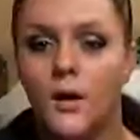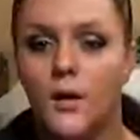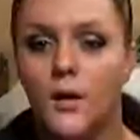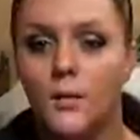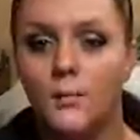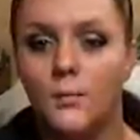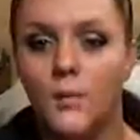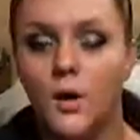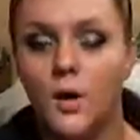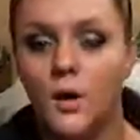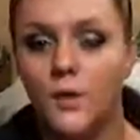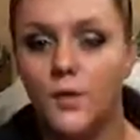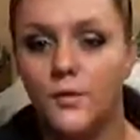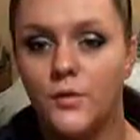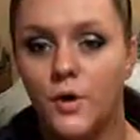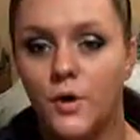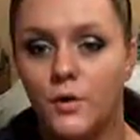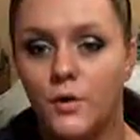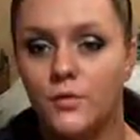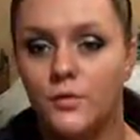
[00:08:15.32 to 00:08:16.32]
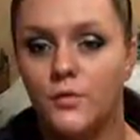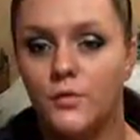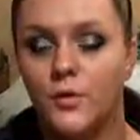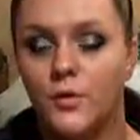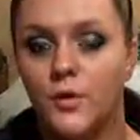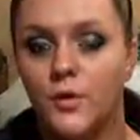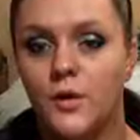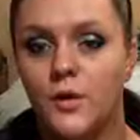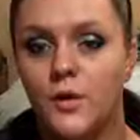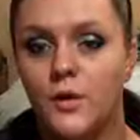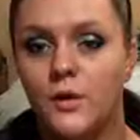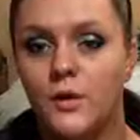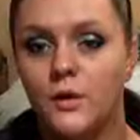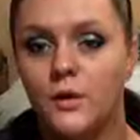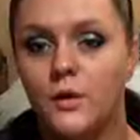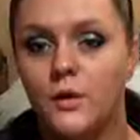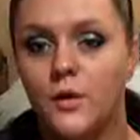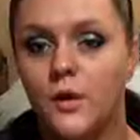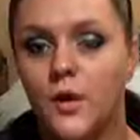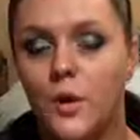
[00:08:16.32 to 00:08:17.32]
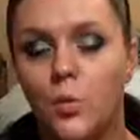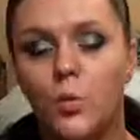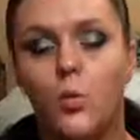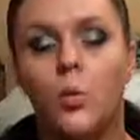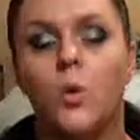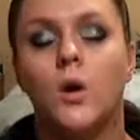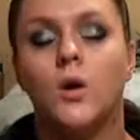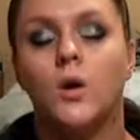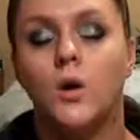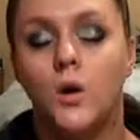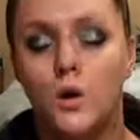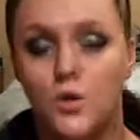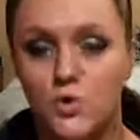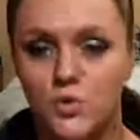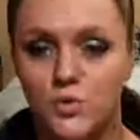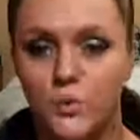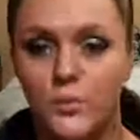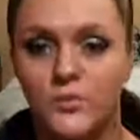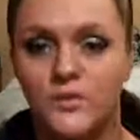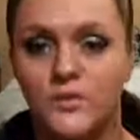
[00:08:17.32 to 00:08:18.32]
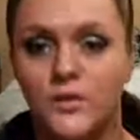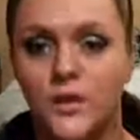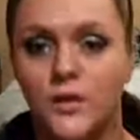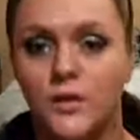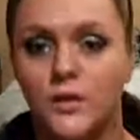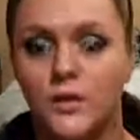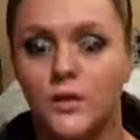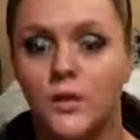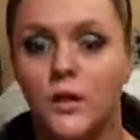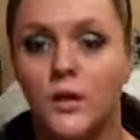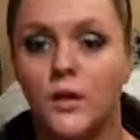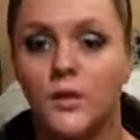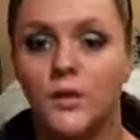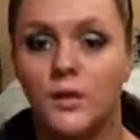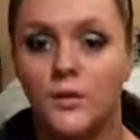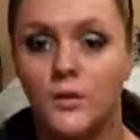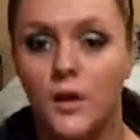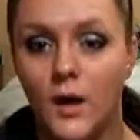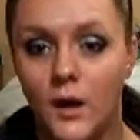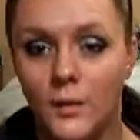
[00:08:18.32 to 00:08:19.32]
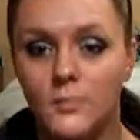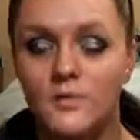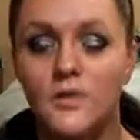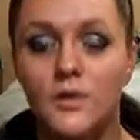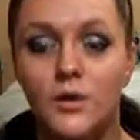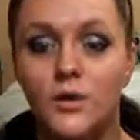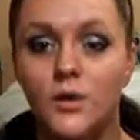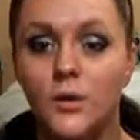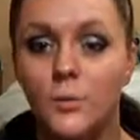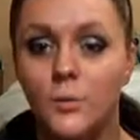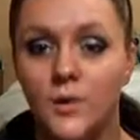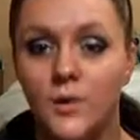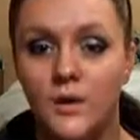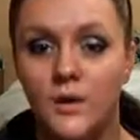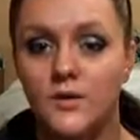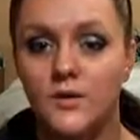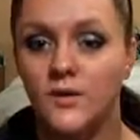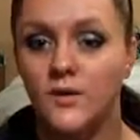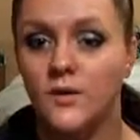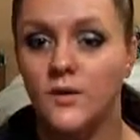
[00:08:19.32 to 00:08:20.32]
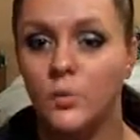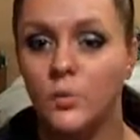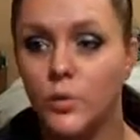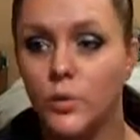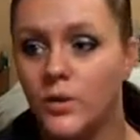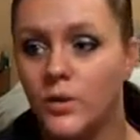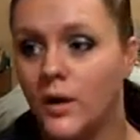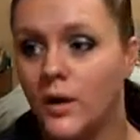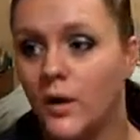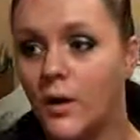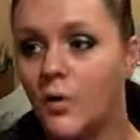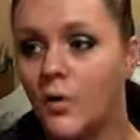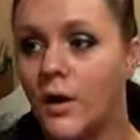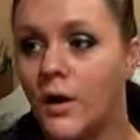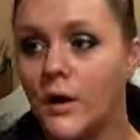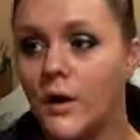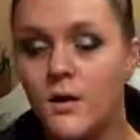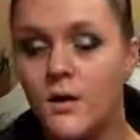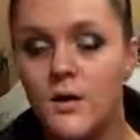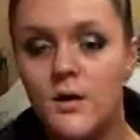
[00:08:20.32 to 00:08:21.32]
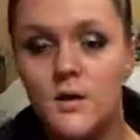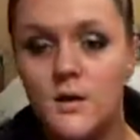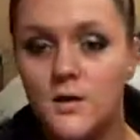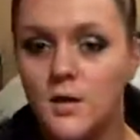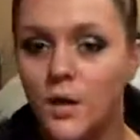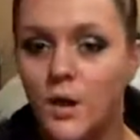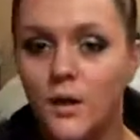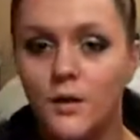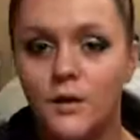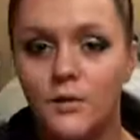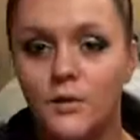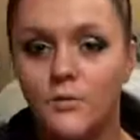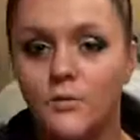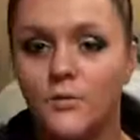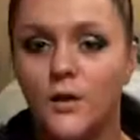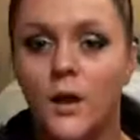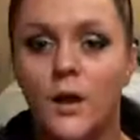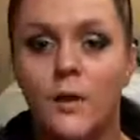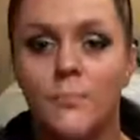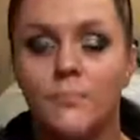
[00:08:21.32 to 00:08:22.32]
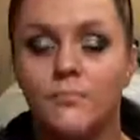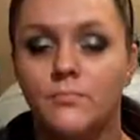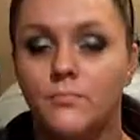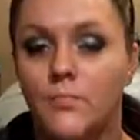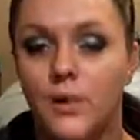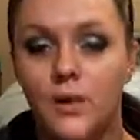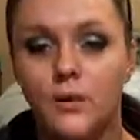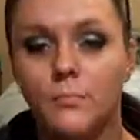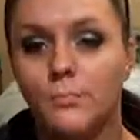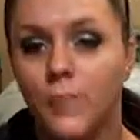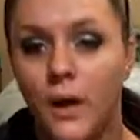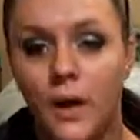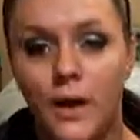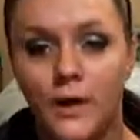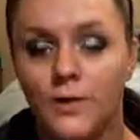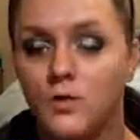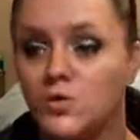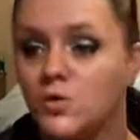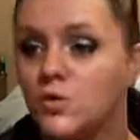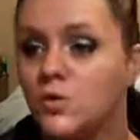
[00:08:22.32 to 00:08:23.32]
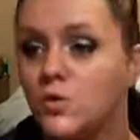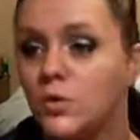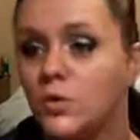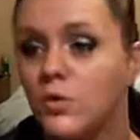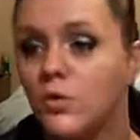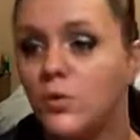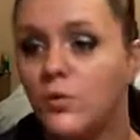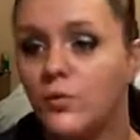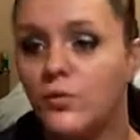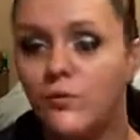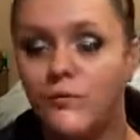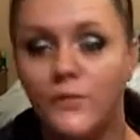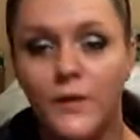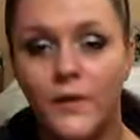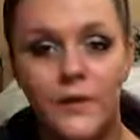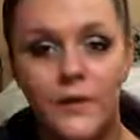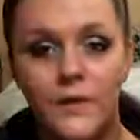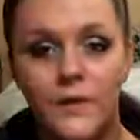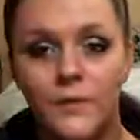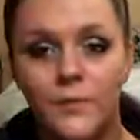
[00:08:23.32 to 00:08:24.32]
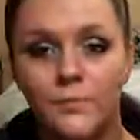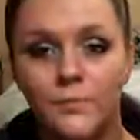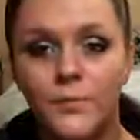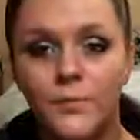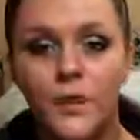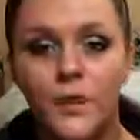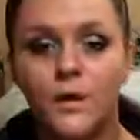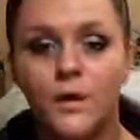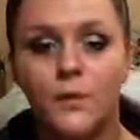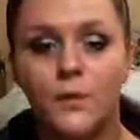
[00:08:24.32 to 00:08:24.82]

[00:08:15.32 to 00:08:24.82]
I've kind of got it 100% absolutely blended without any kind of patch or funny